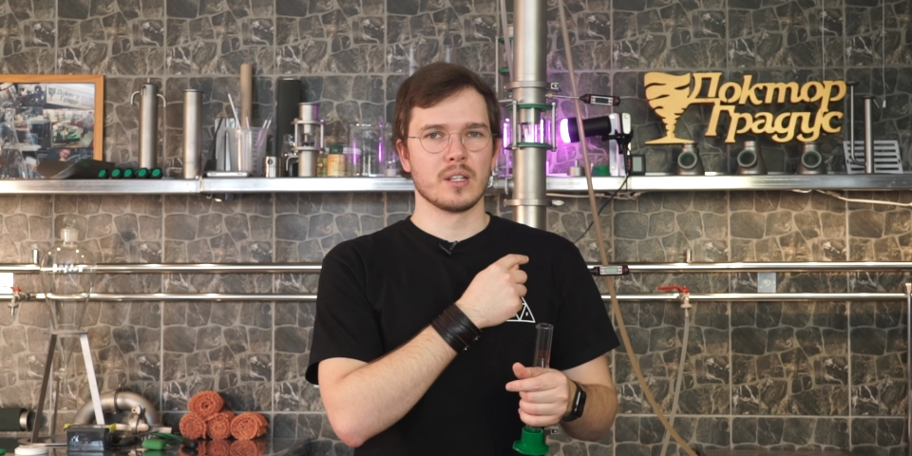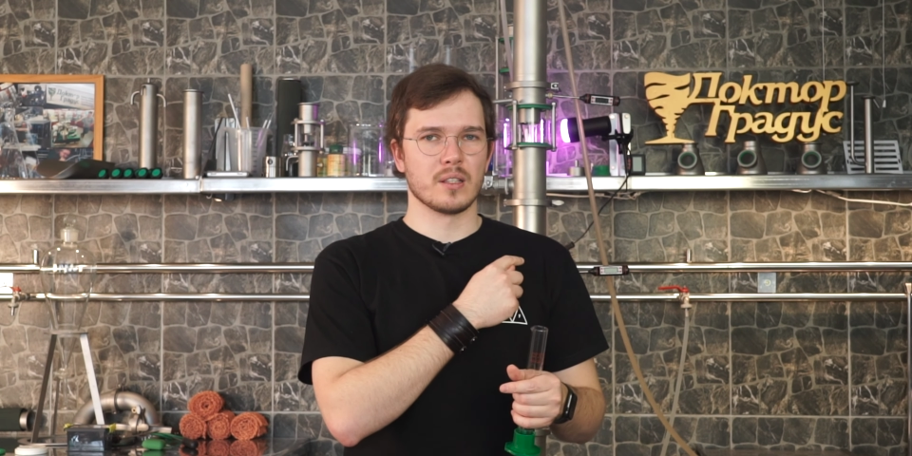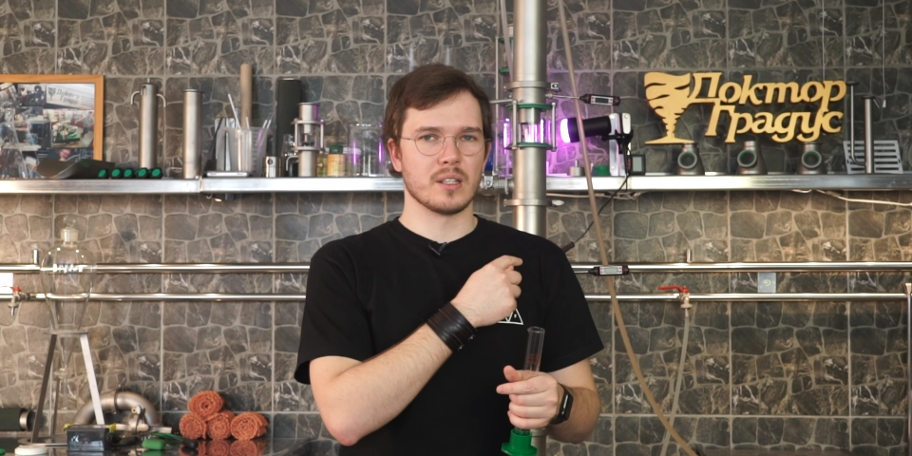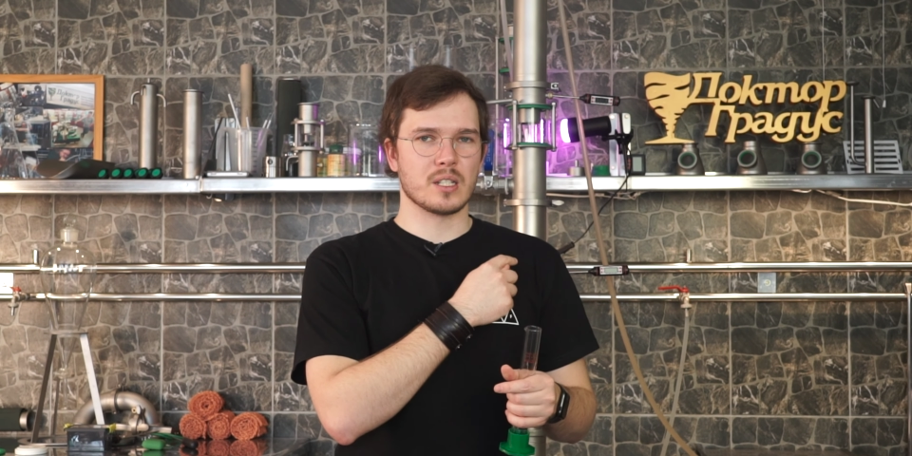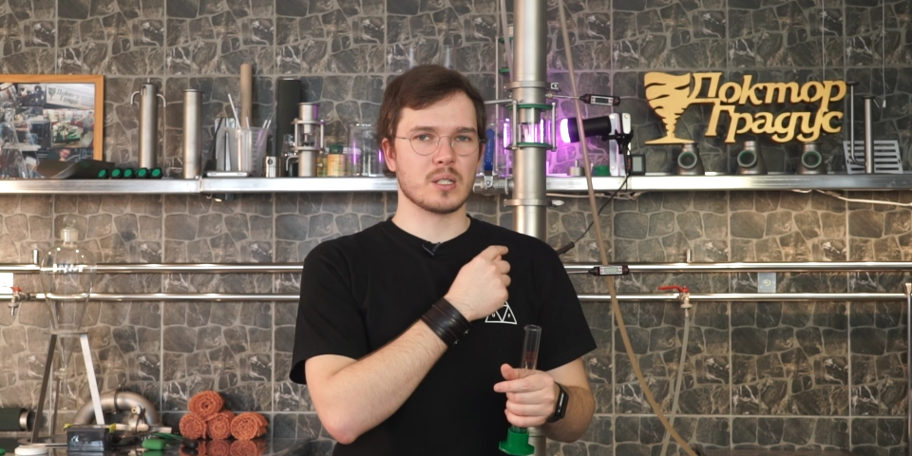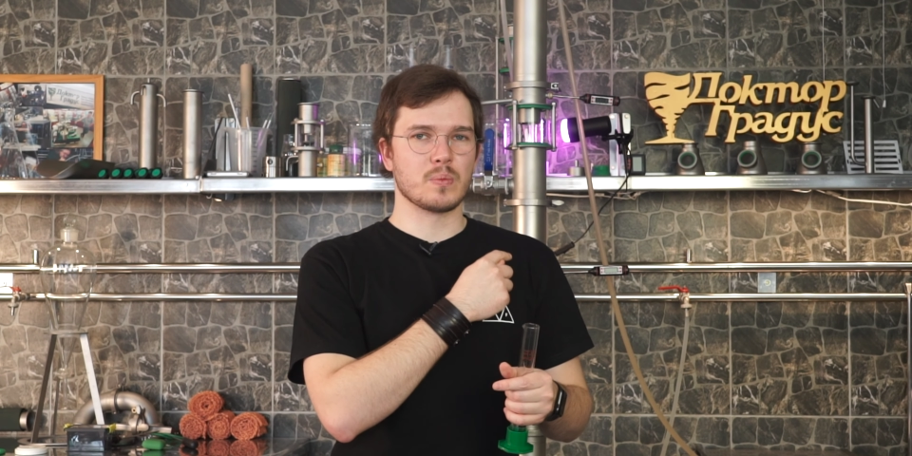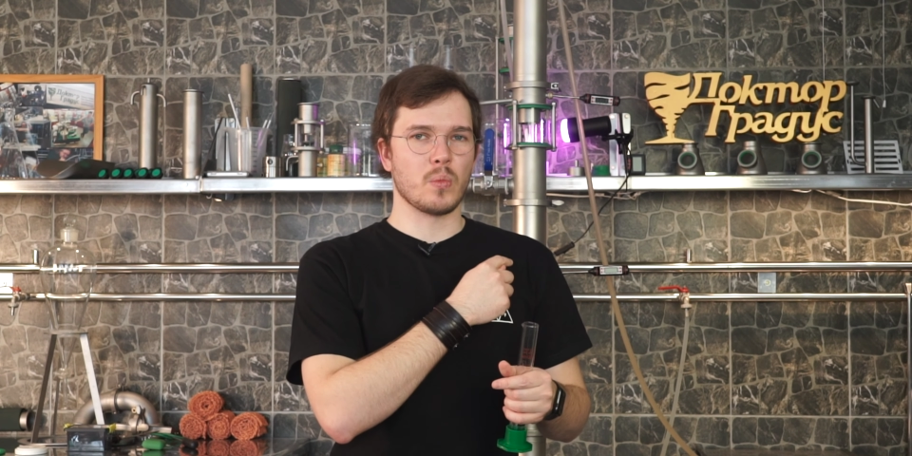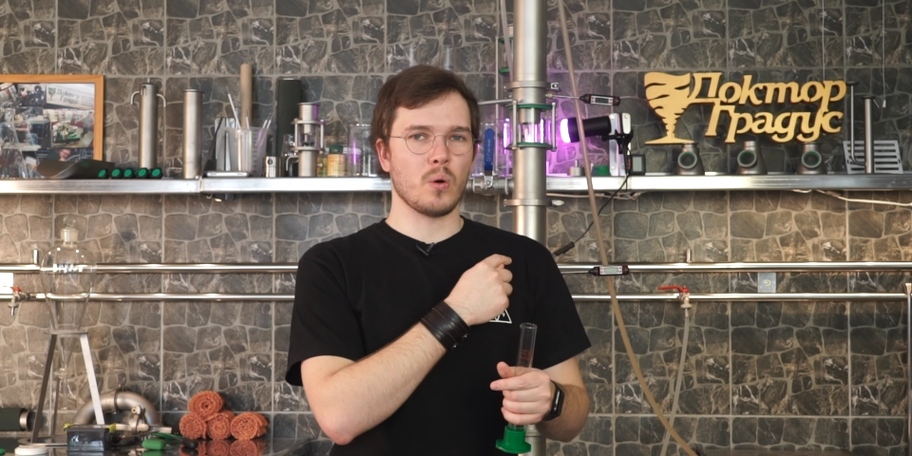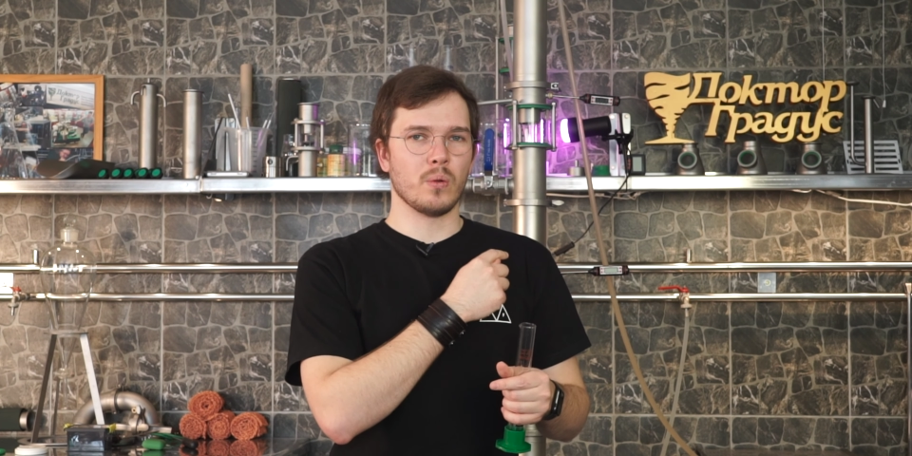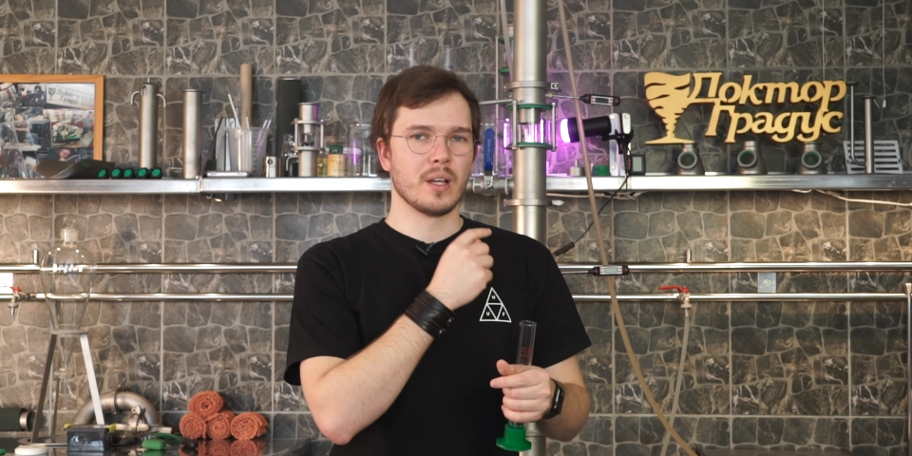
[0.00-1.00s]
this
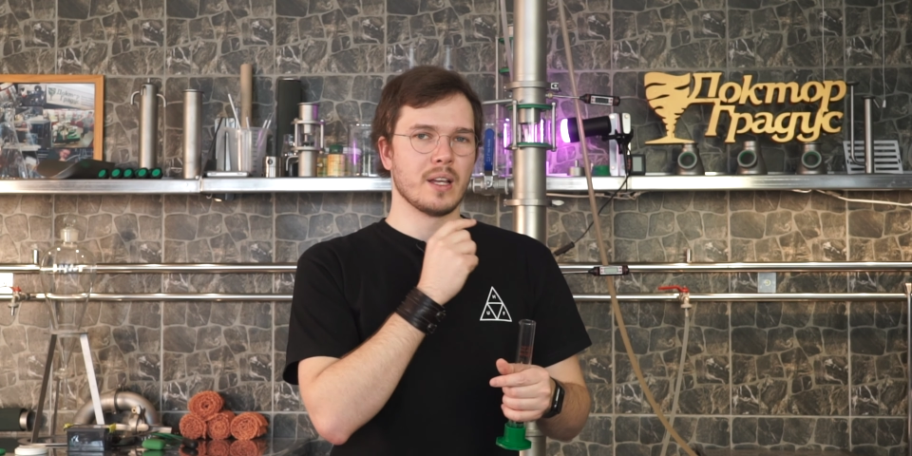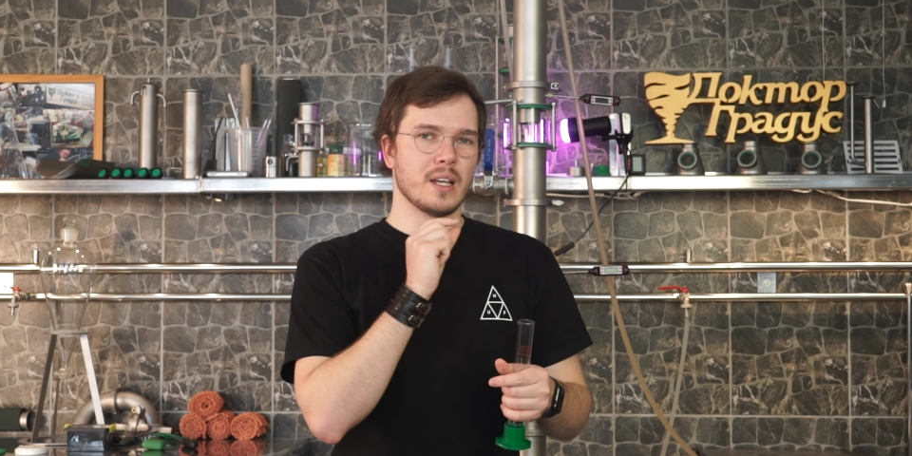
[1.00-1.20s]
small